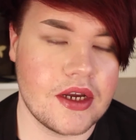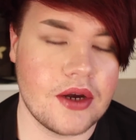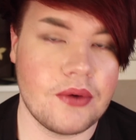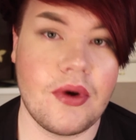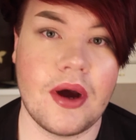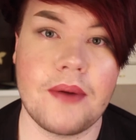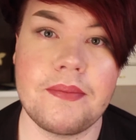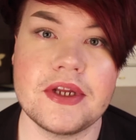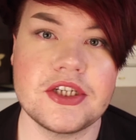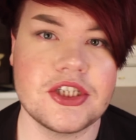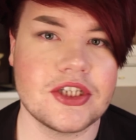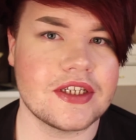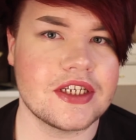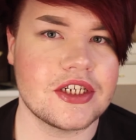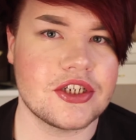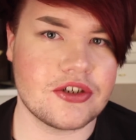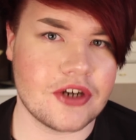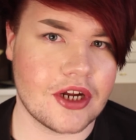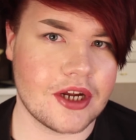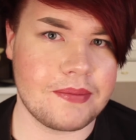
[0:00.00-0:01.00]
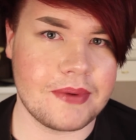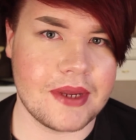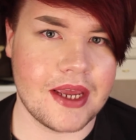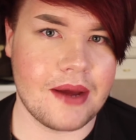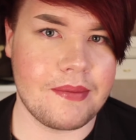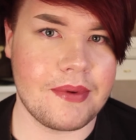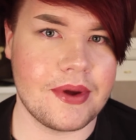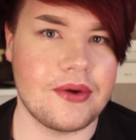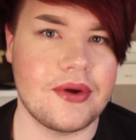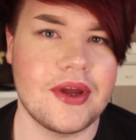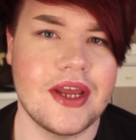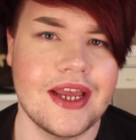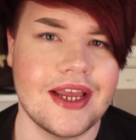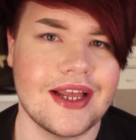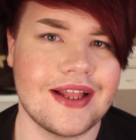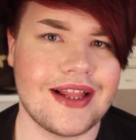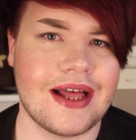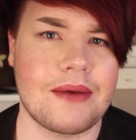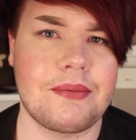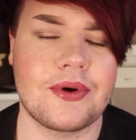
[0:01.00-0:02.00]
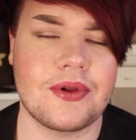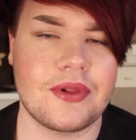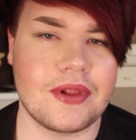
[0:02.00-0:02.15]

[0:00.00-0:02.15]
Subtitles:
What immediately struck me about Glamour